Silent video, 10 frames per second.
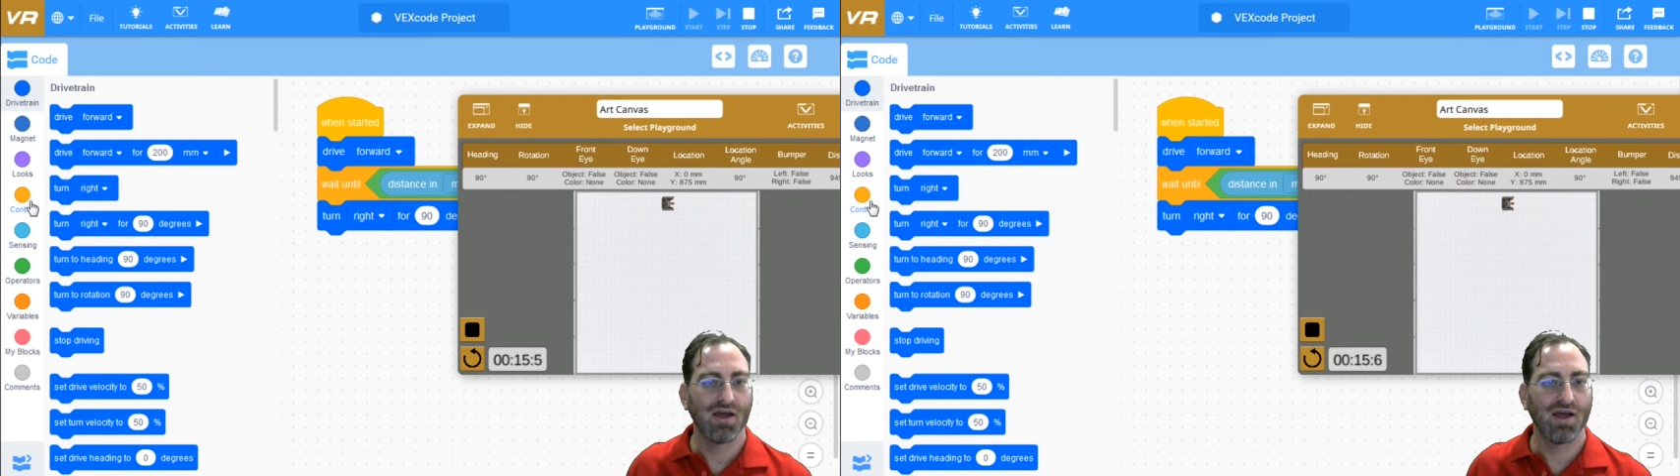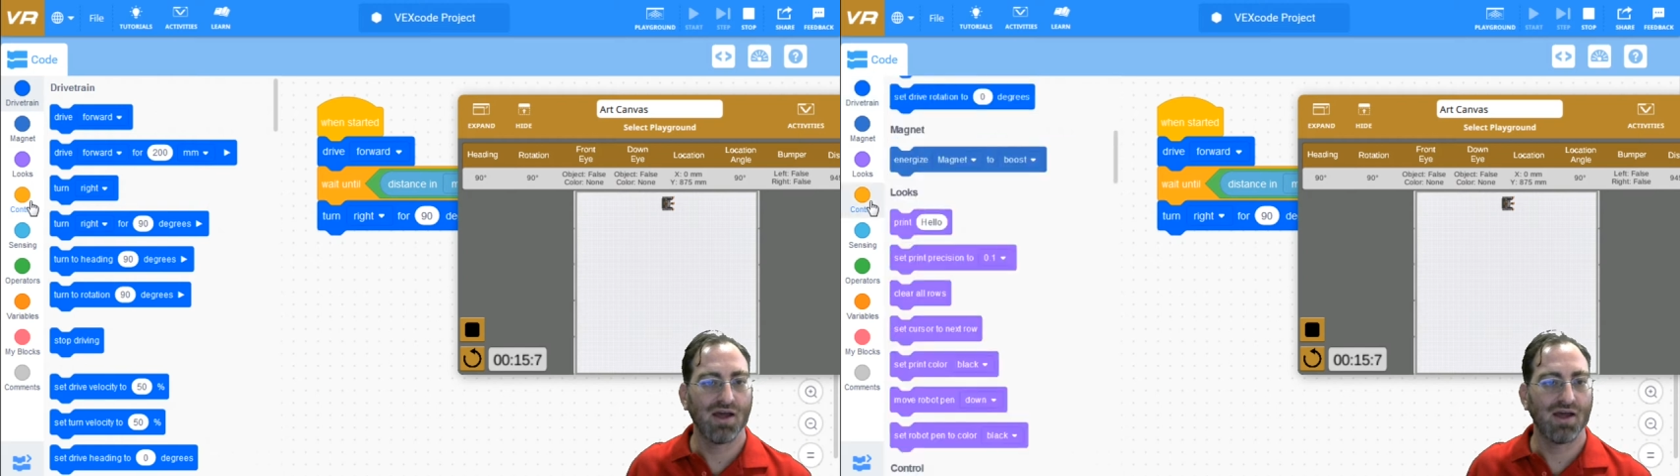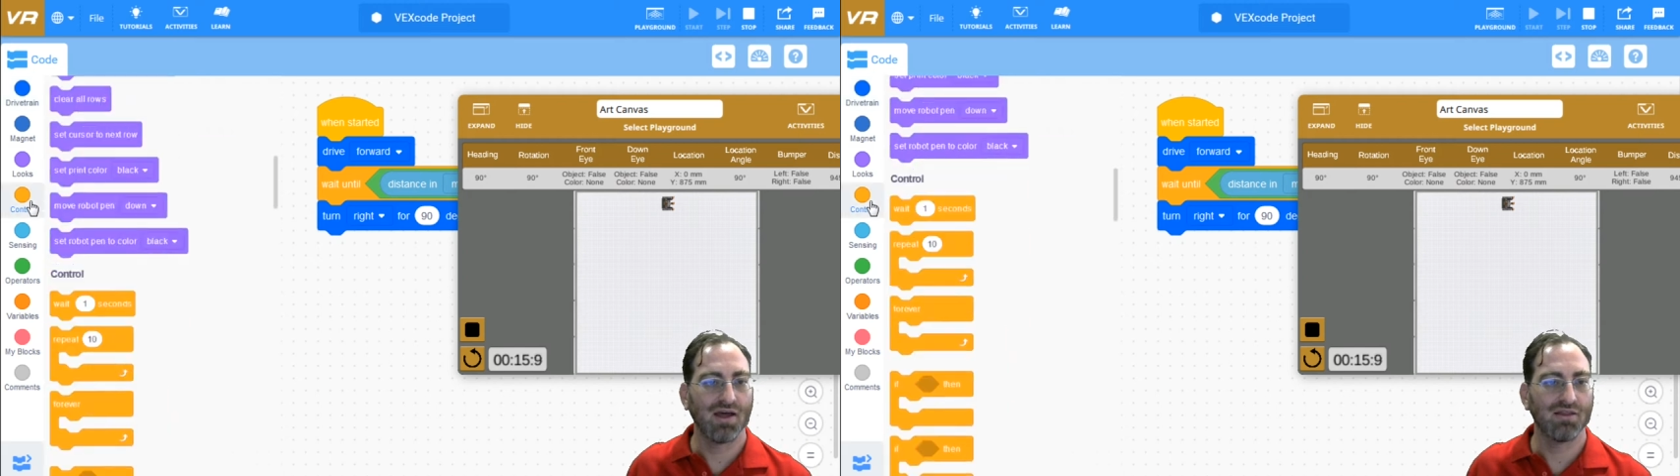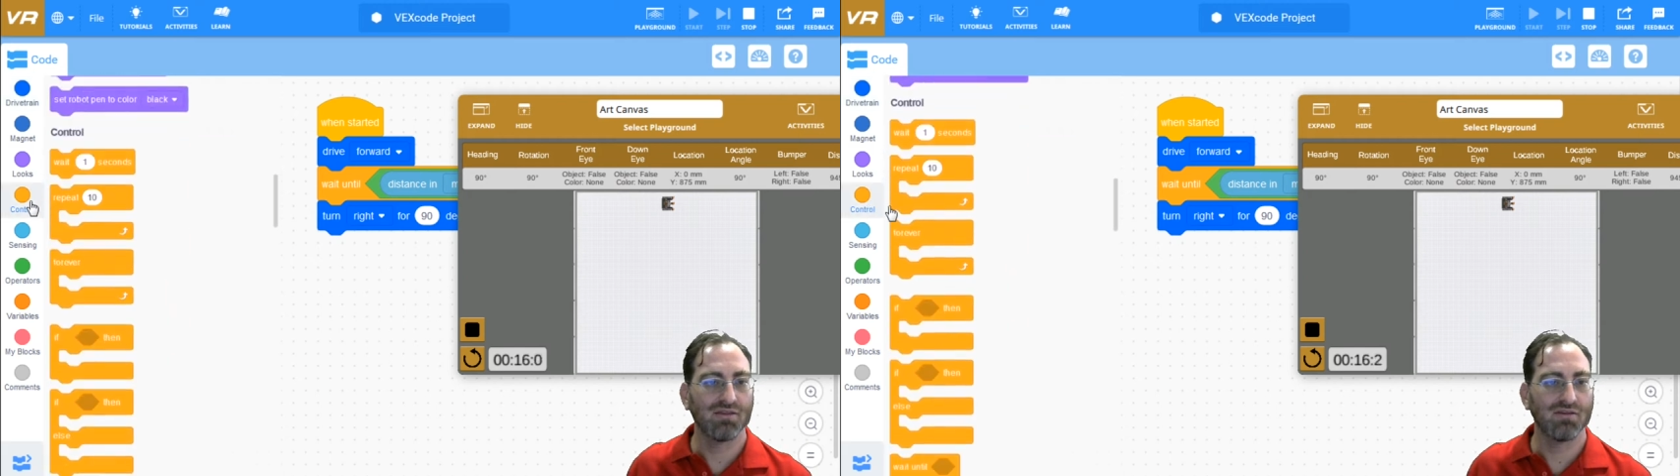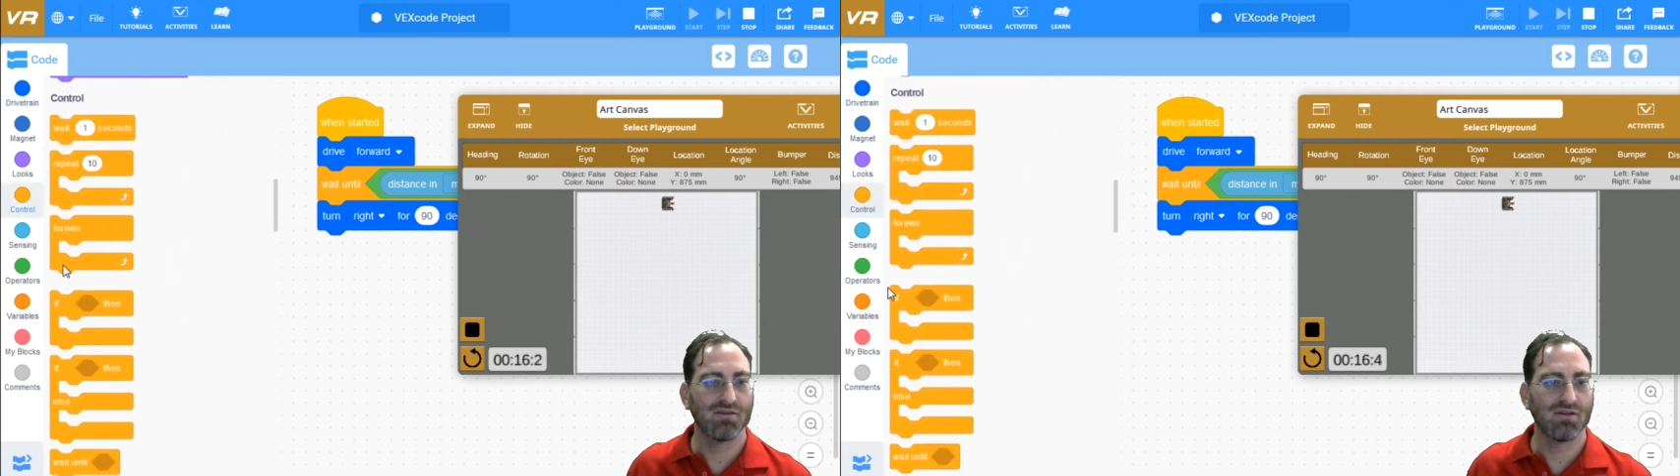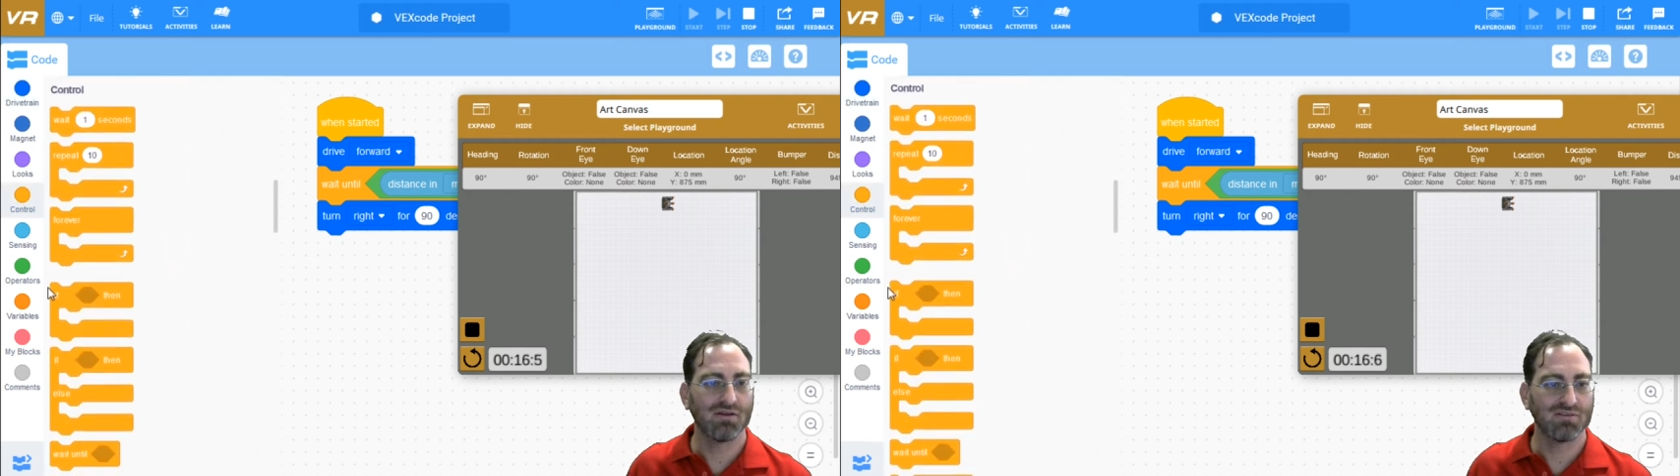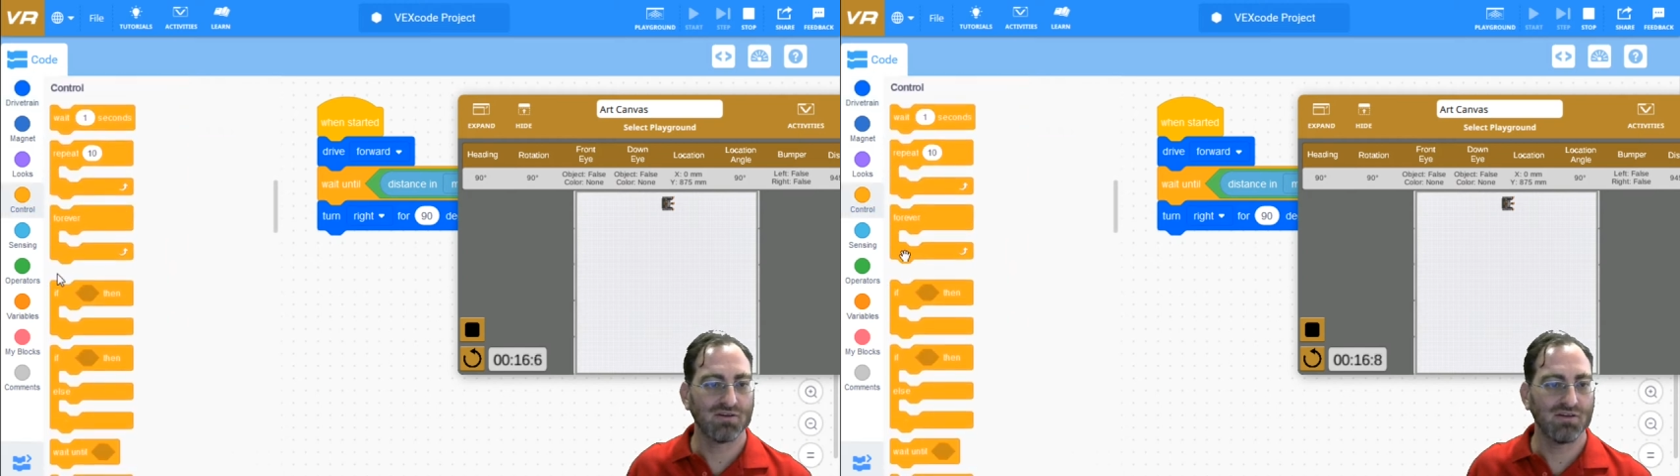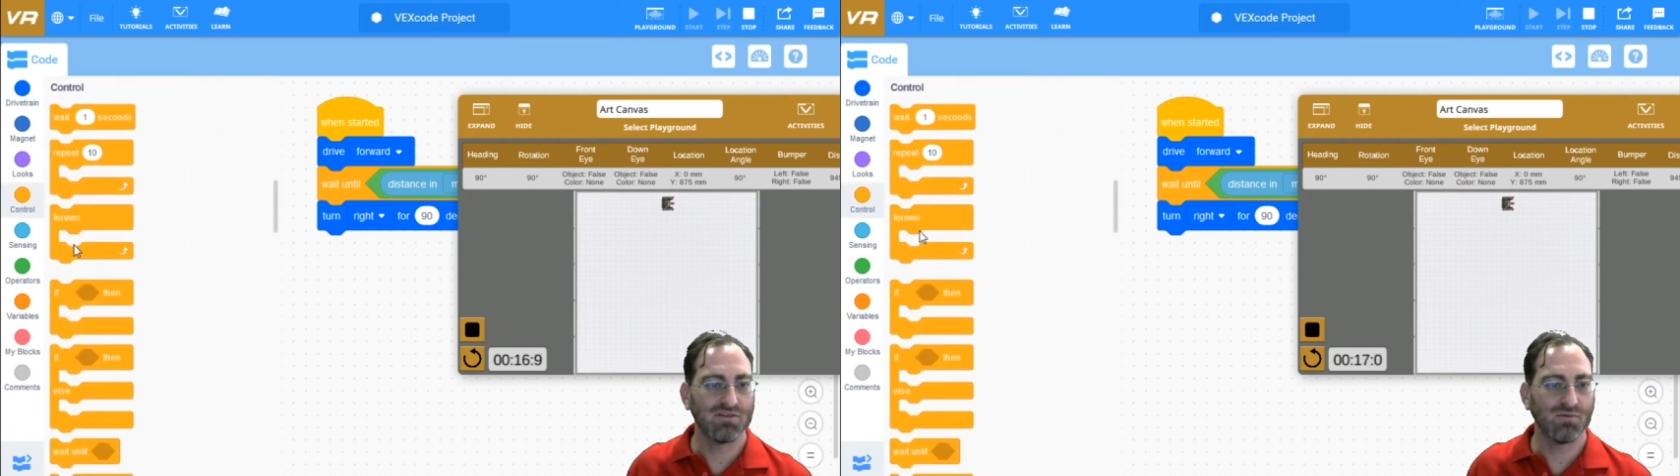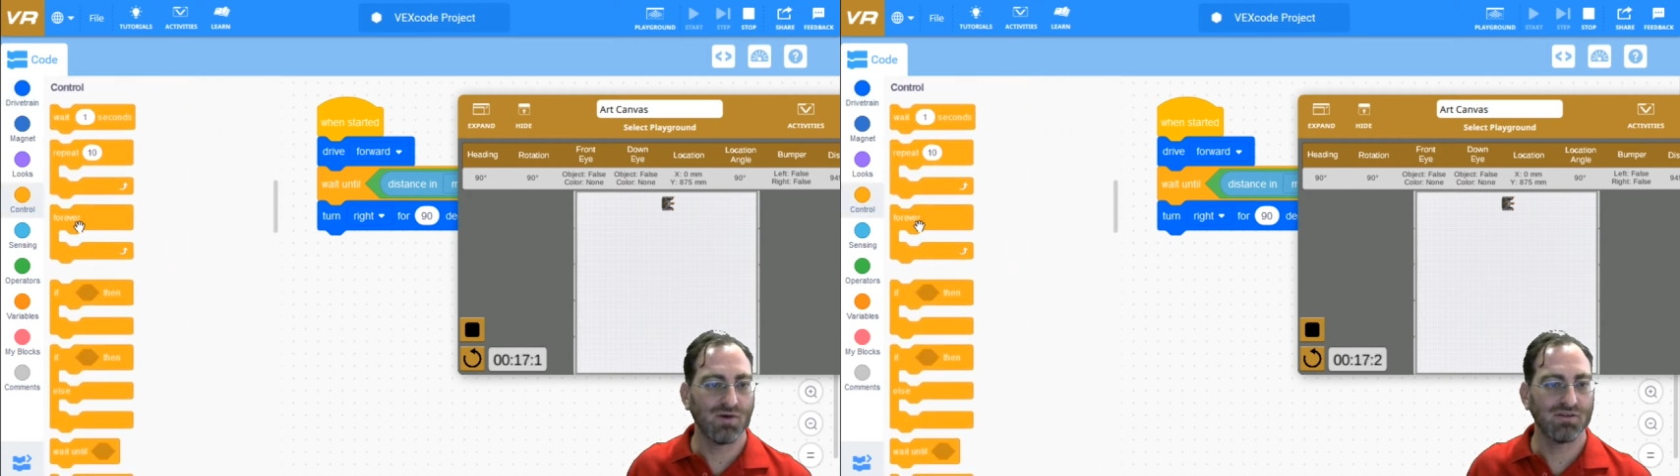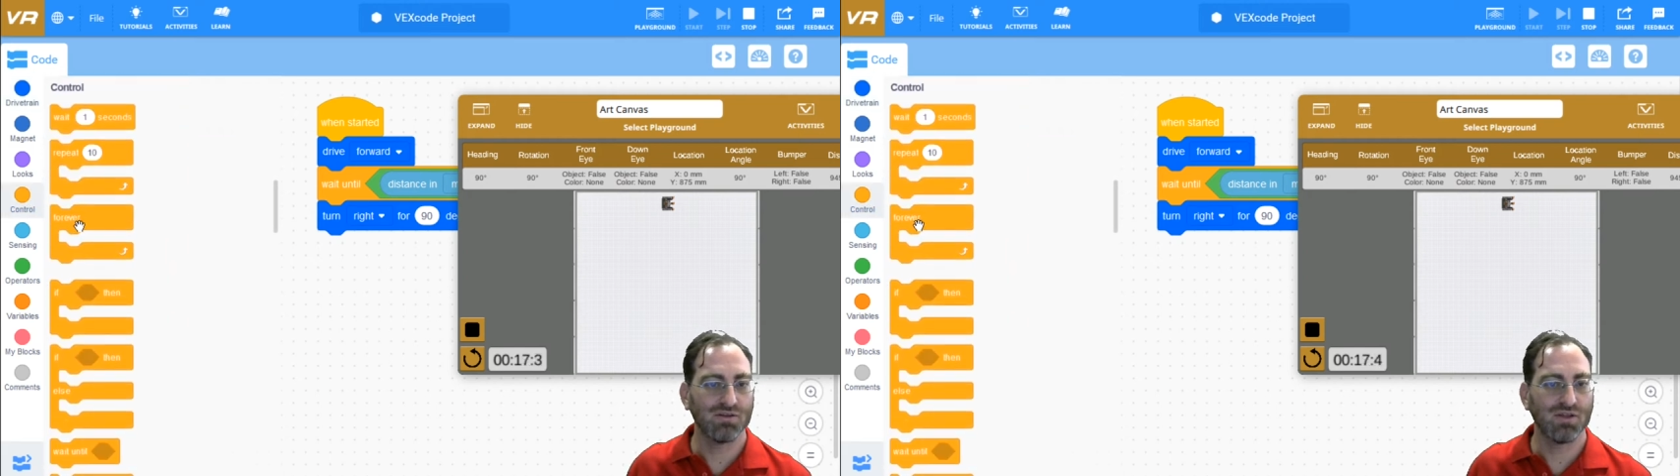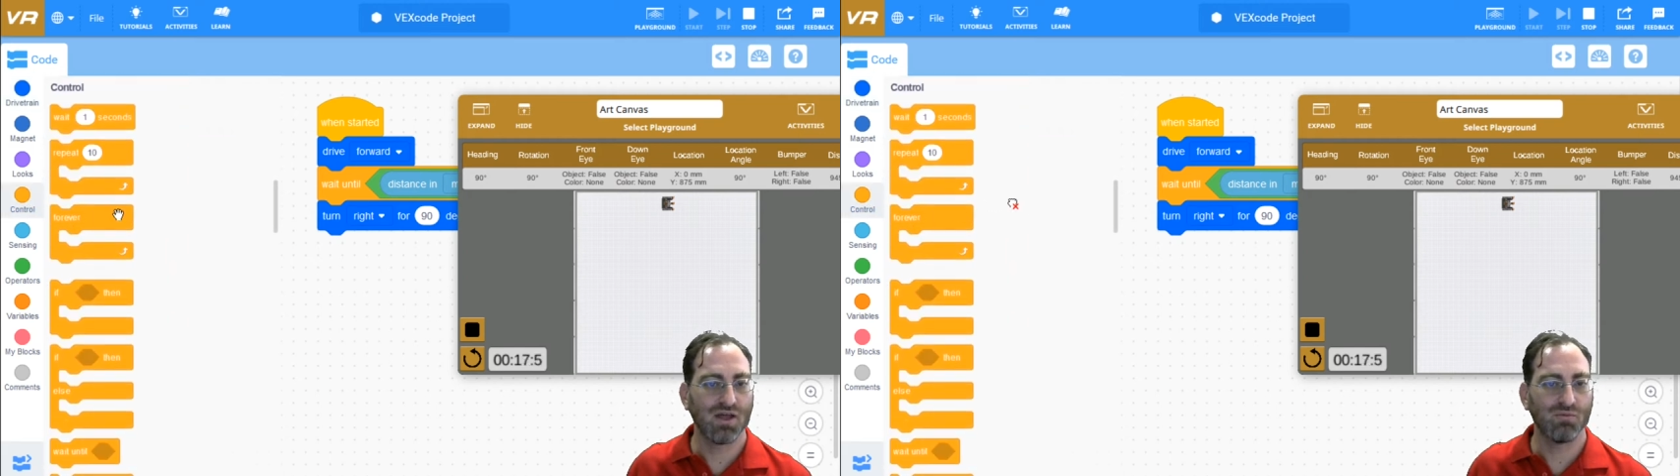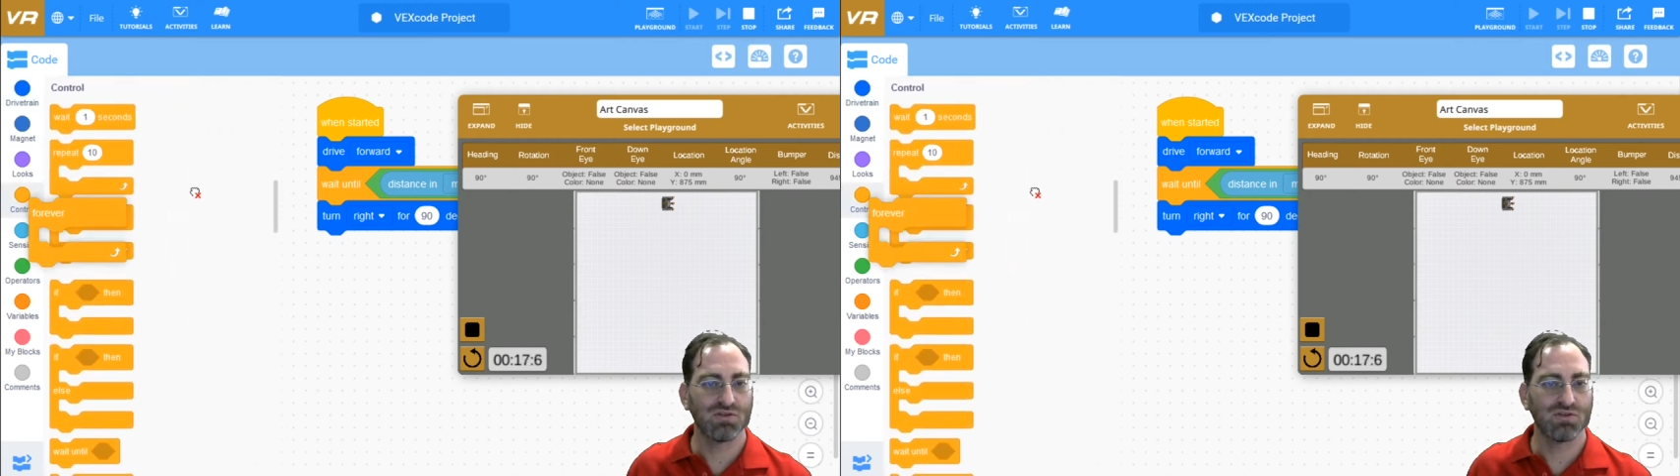And there's an easy way to do that.